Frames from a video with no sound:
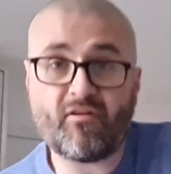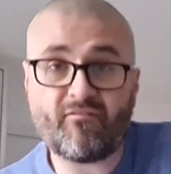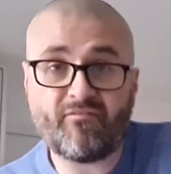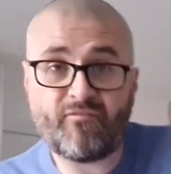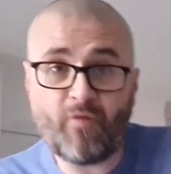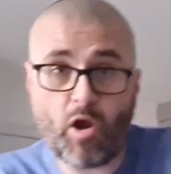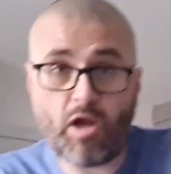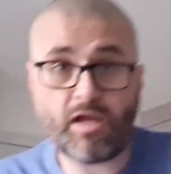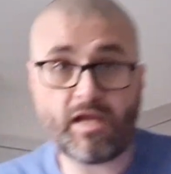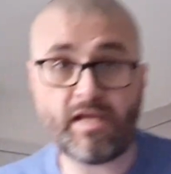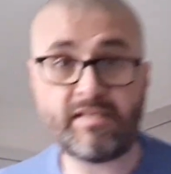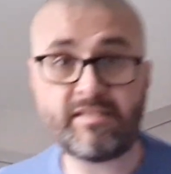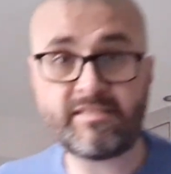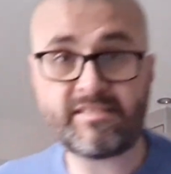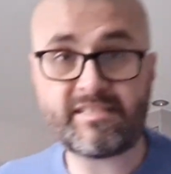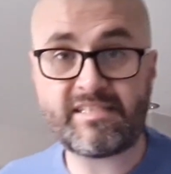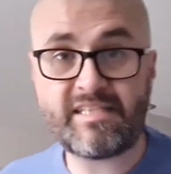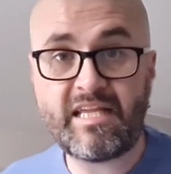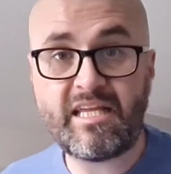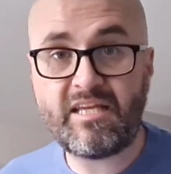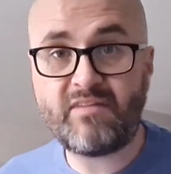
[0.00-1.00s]
the fucking
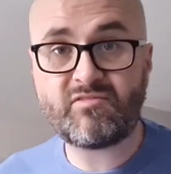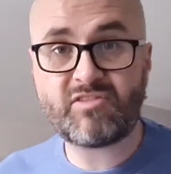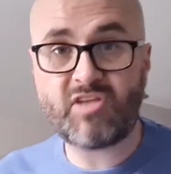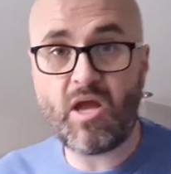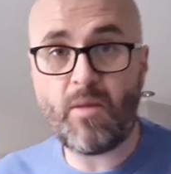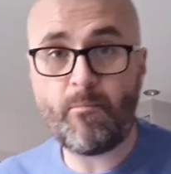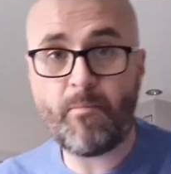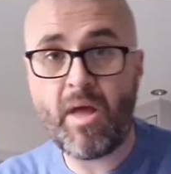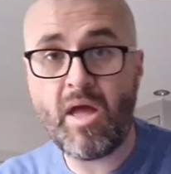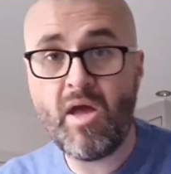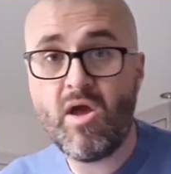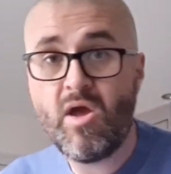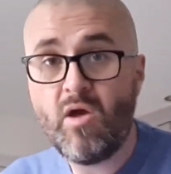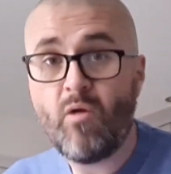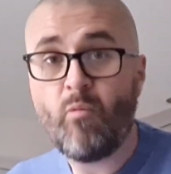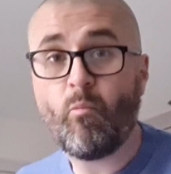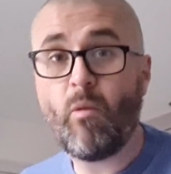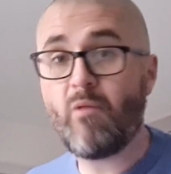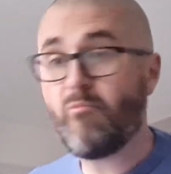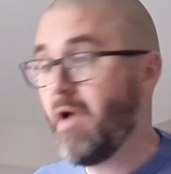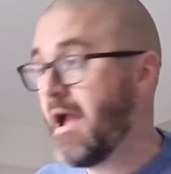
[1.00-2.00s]
sleeves up.
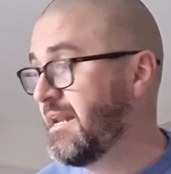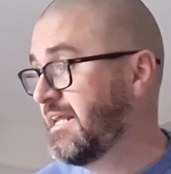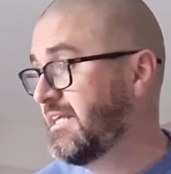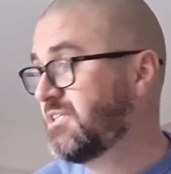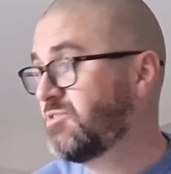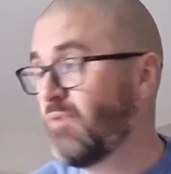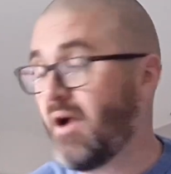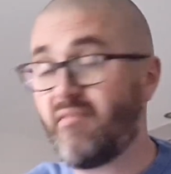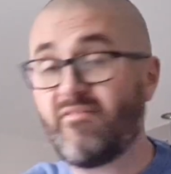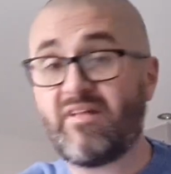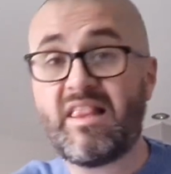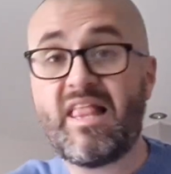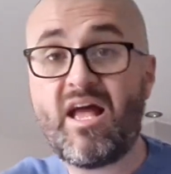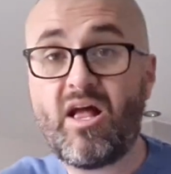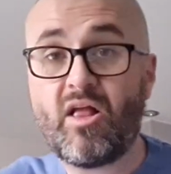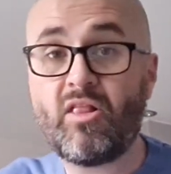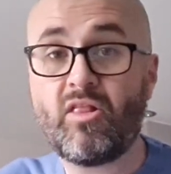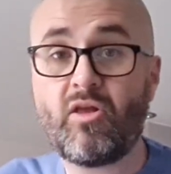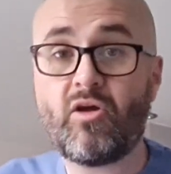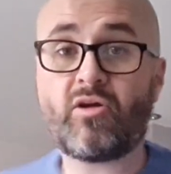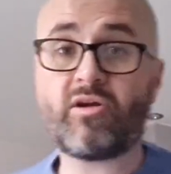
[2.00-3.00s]
We're ready to have a
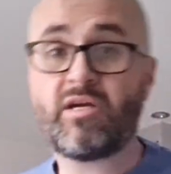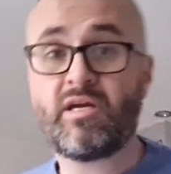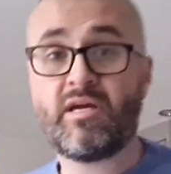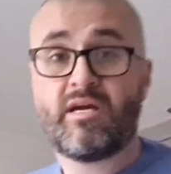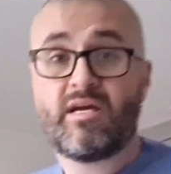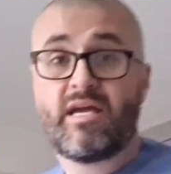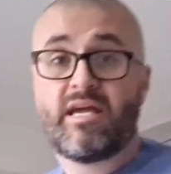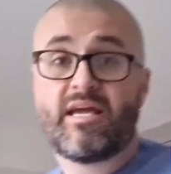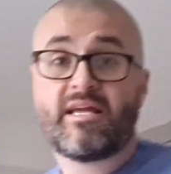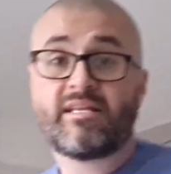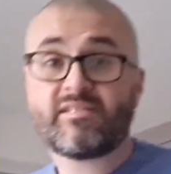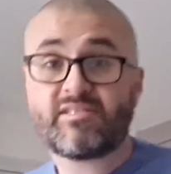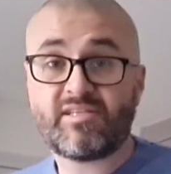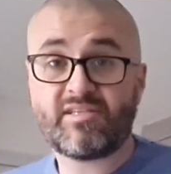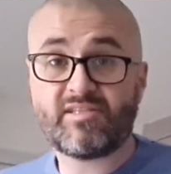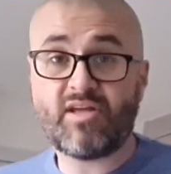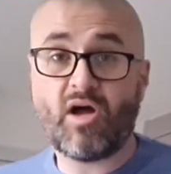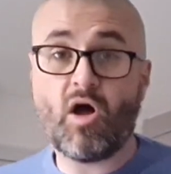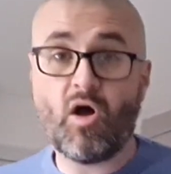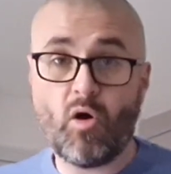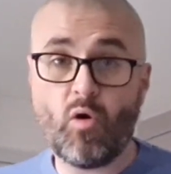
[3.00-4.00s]
little look into
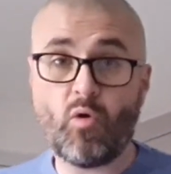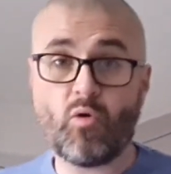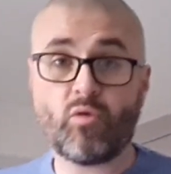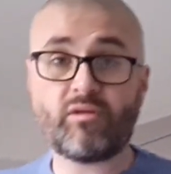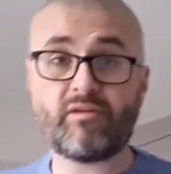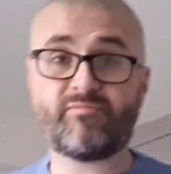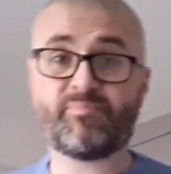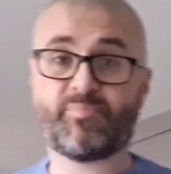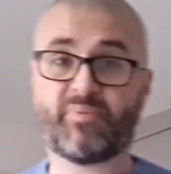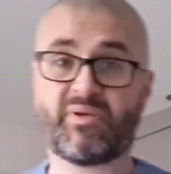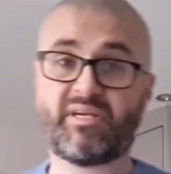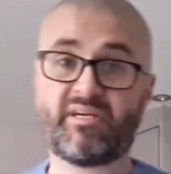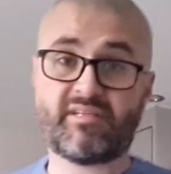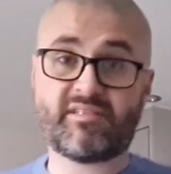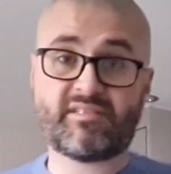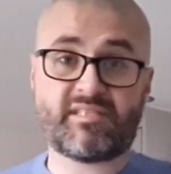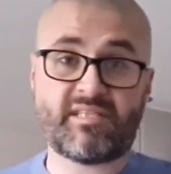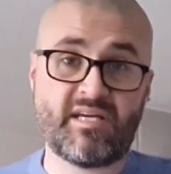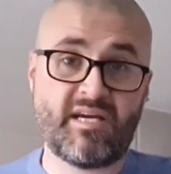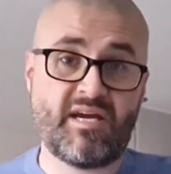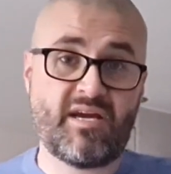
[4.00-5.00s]
the haul of
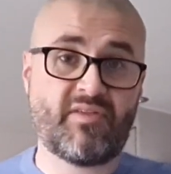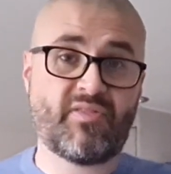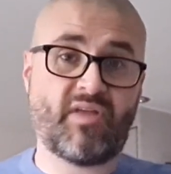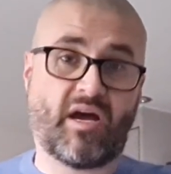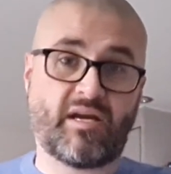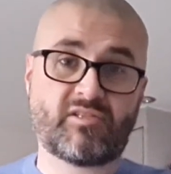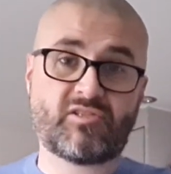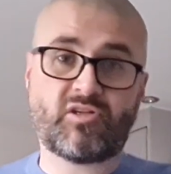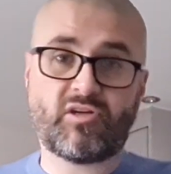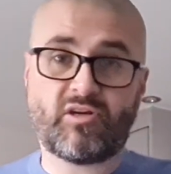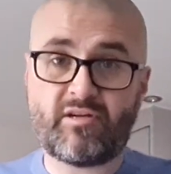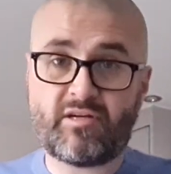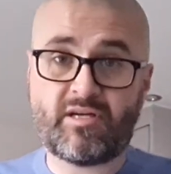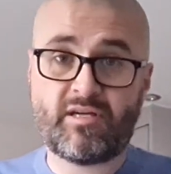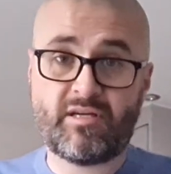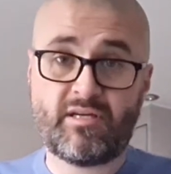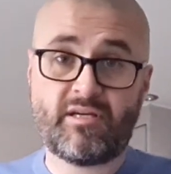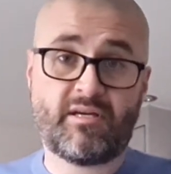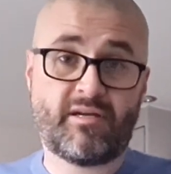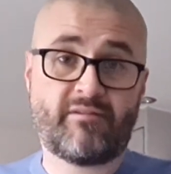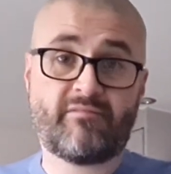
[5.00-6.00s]
beers that I took
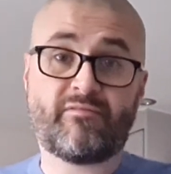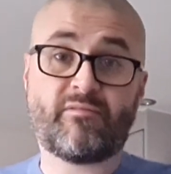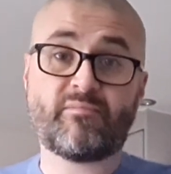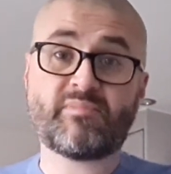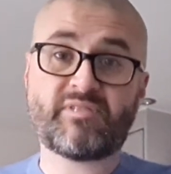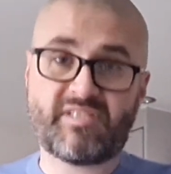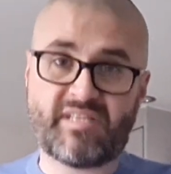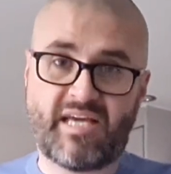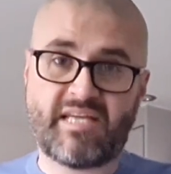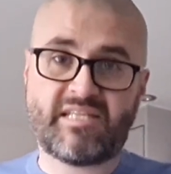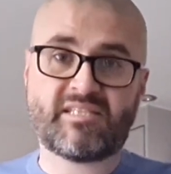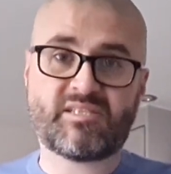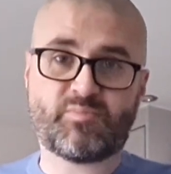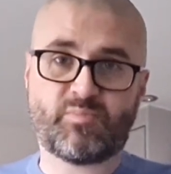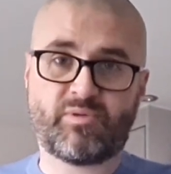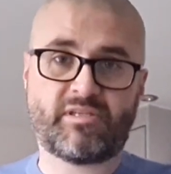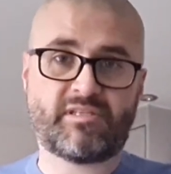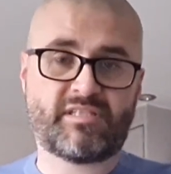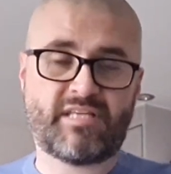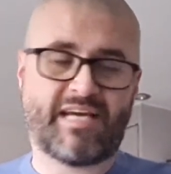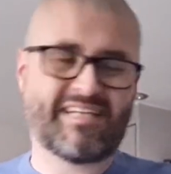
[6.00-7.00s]
from
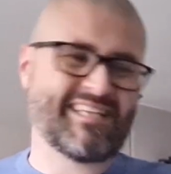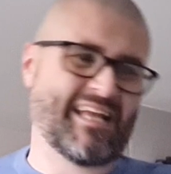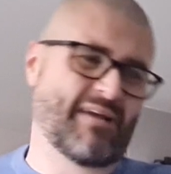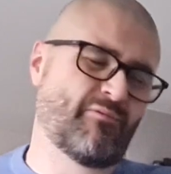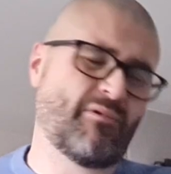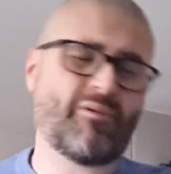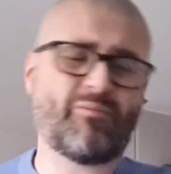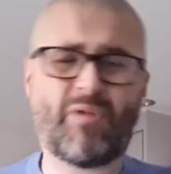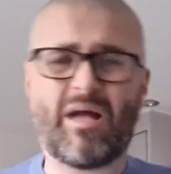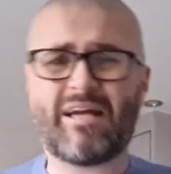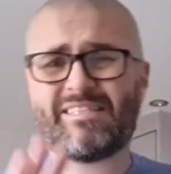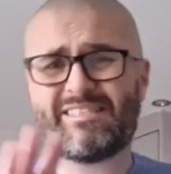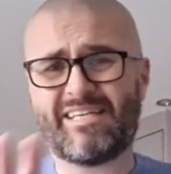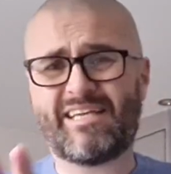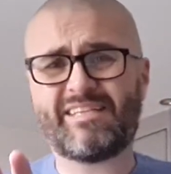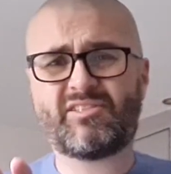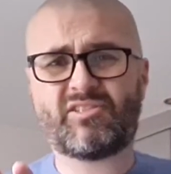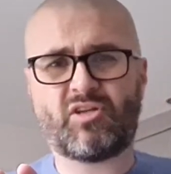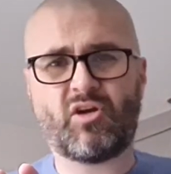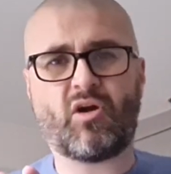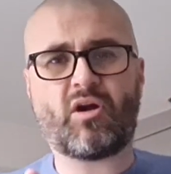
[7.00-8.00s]
Sainsbury's yesterday. Well, I
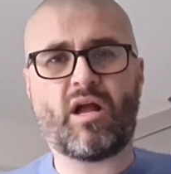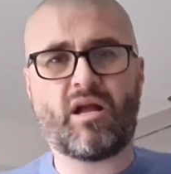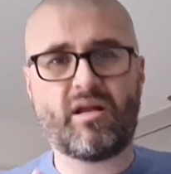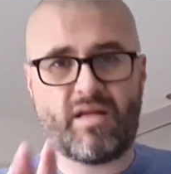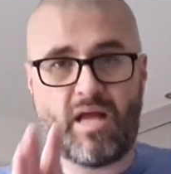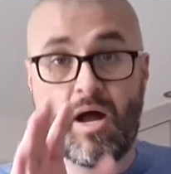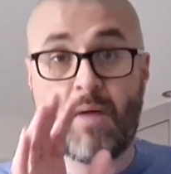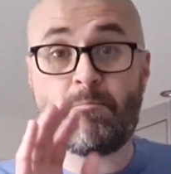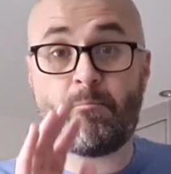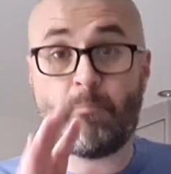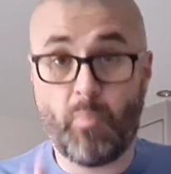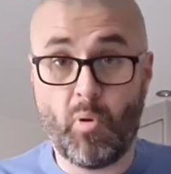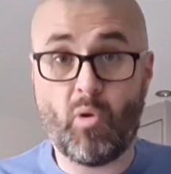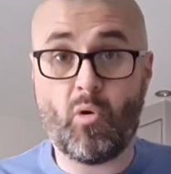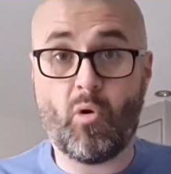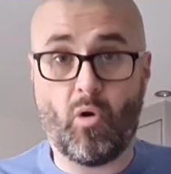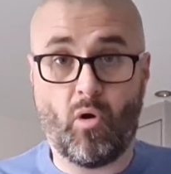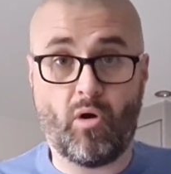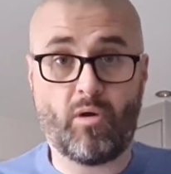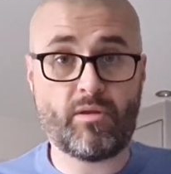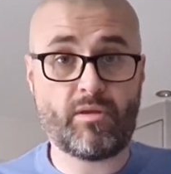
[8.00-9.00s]
say took, I
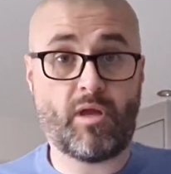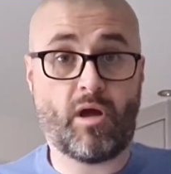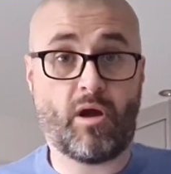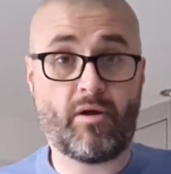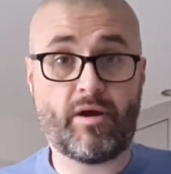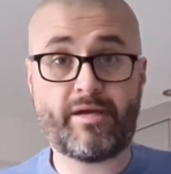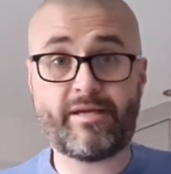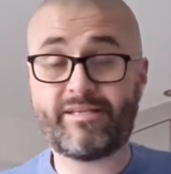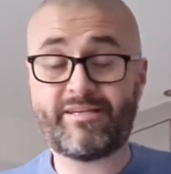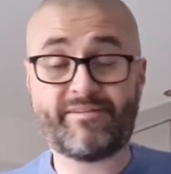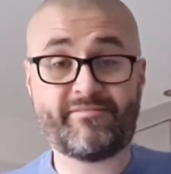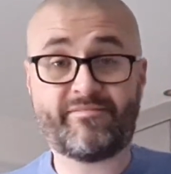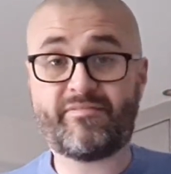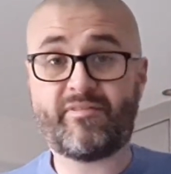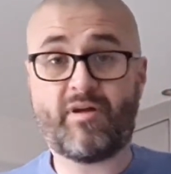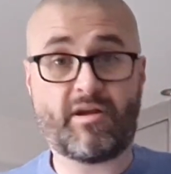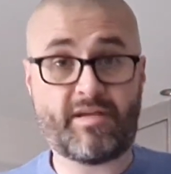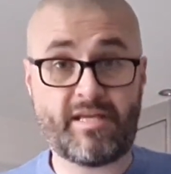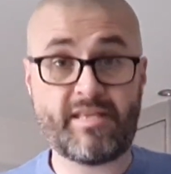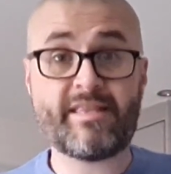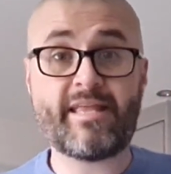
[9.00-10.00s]
bought, alright? Didn't
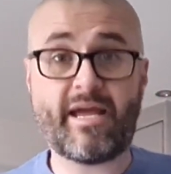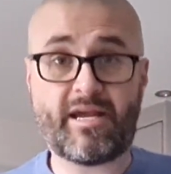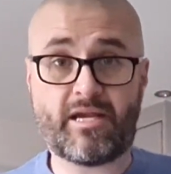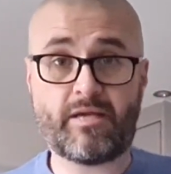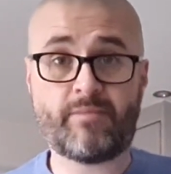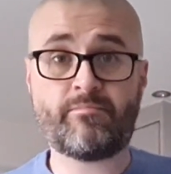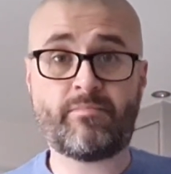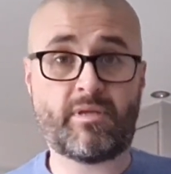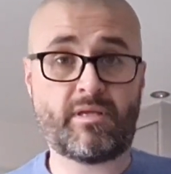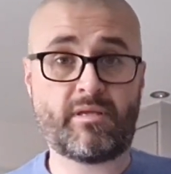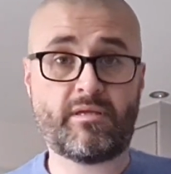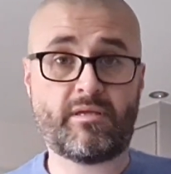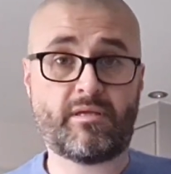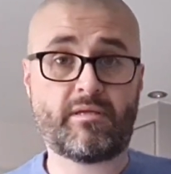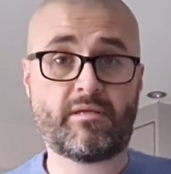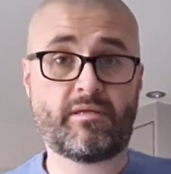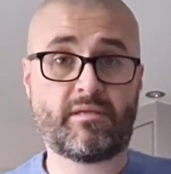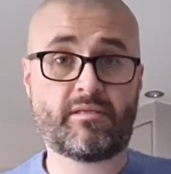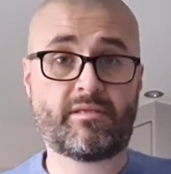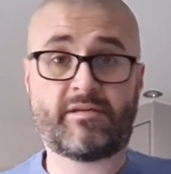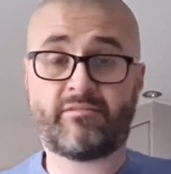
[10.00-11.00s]
fucking nick them,
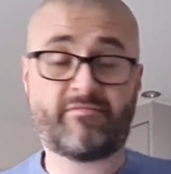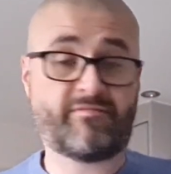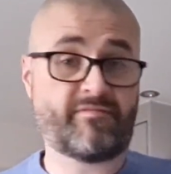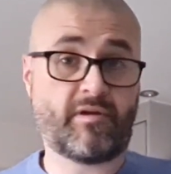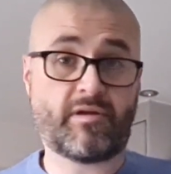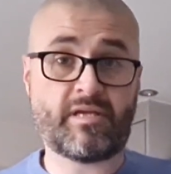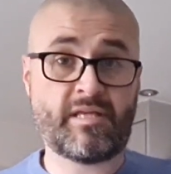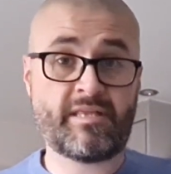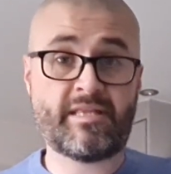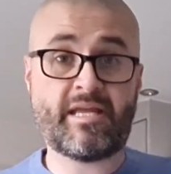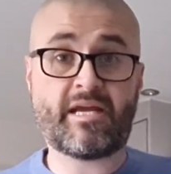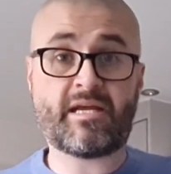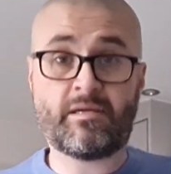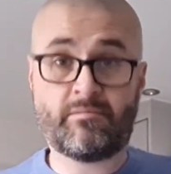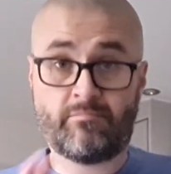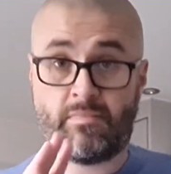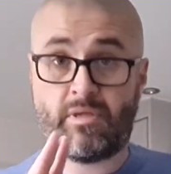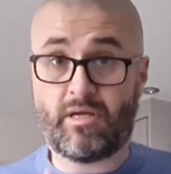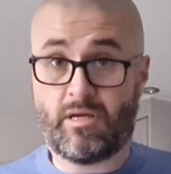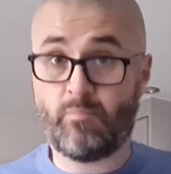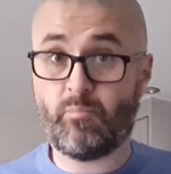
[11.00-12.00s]

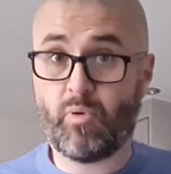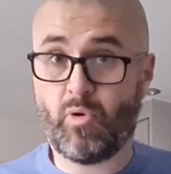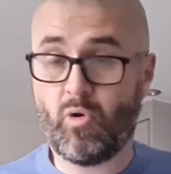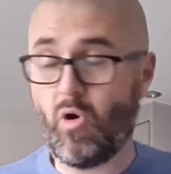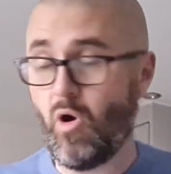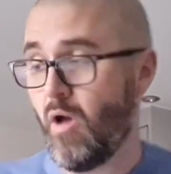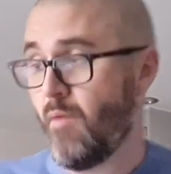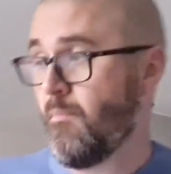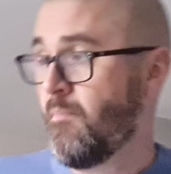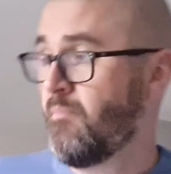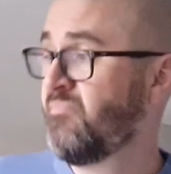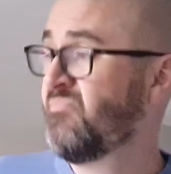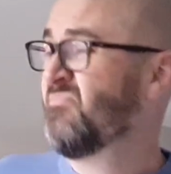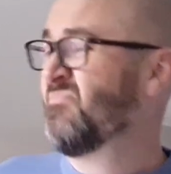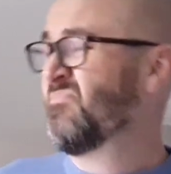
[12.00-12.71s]
I bought them.